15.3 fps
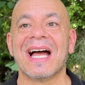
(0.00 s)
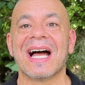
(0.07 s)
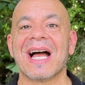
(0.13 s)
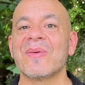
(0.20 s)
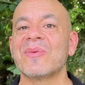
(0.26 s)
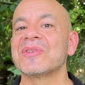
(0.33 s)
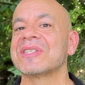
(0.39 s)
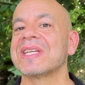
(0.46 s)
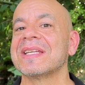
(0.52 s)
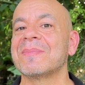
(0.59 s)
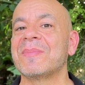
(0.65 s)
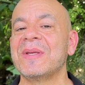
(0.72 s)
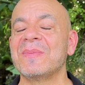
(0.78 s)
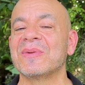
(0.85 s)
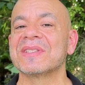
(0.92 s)
I will say
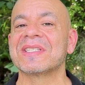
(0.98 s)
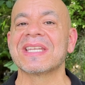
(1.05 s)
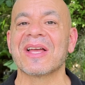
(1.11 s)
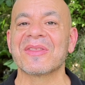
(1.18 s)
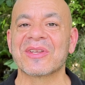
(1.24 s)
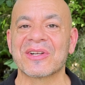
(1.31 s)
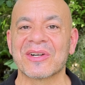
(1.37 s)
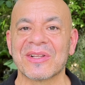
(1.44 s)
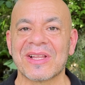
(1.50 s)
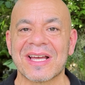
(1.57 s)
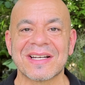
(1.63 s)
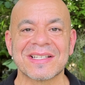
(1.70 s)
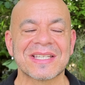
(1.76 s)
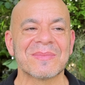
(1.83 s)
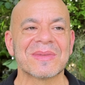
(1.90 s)
people in South
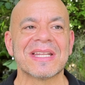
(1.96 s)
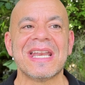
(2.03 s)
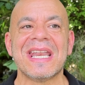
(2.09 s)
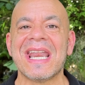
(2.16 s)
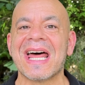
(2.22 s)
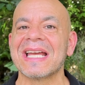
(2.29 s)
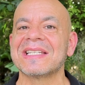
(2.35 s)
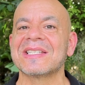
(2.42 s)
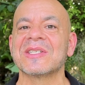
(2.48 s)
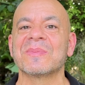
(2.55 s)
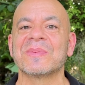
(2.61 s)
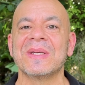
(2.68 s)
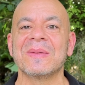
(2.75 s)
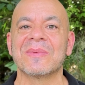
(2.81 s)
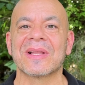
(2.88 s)
Carolina, some of the nicest
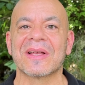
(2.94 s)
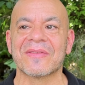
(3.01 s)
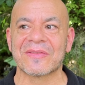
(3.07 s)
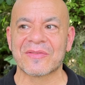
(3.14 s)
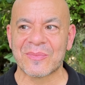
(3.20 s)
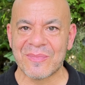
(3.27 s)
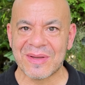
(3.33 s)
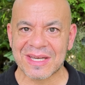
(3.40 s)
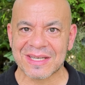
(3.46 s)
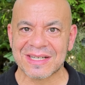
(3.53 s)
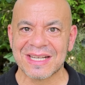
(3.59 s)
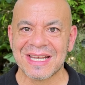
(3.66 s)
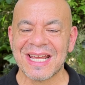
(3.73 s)
people I've ever met.